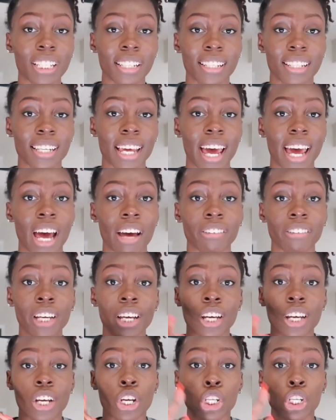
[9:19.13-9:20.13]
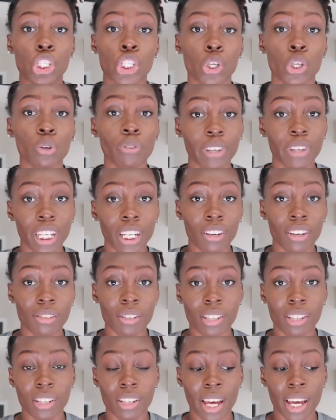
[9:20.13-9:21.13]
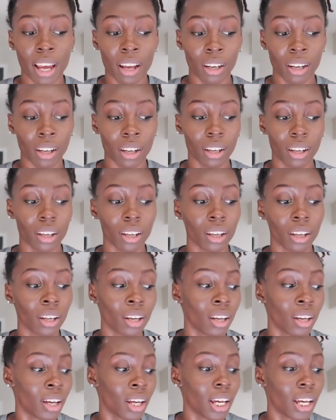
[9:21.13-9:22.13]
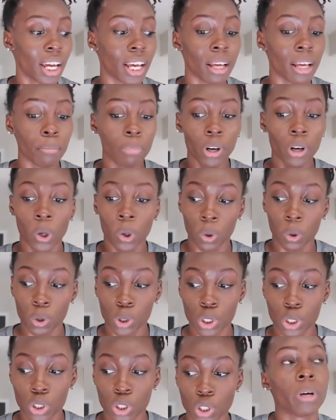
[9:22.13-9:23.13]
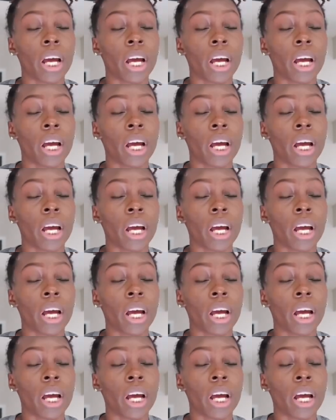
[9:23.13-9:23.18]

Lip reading: because I have 2 videos to edit and post.